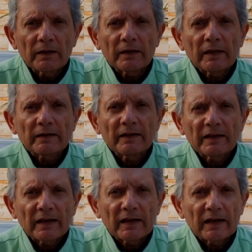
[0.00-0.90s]
Getting
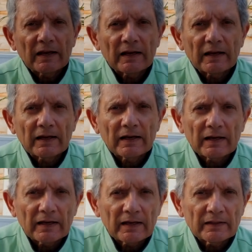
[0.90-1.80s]

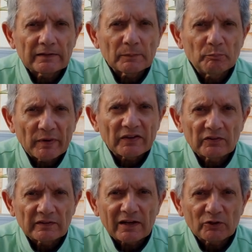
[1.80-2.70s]
the
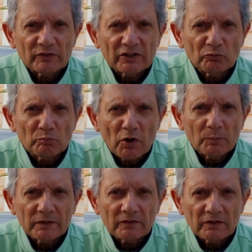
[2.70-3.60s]
best out of each
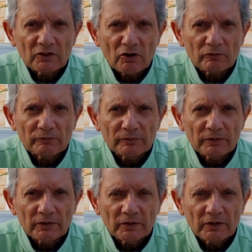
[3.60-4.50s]
moment in golf
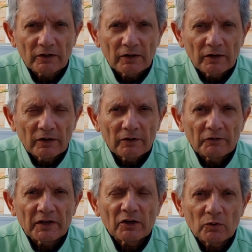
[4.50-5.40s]

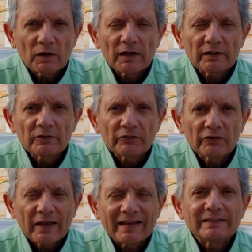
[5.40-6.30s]
requires
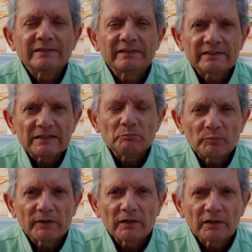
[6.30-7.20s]
a deep
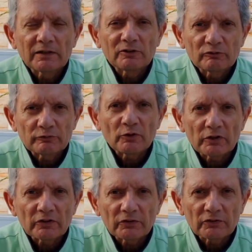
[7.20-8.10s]

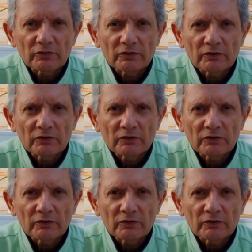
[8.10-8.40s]
focus,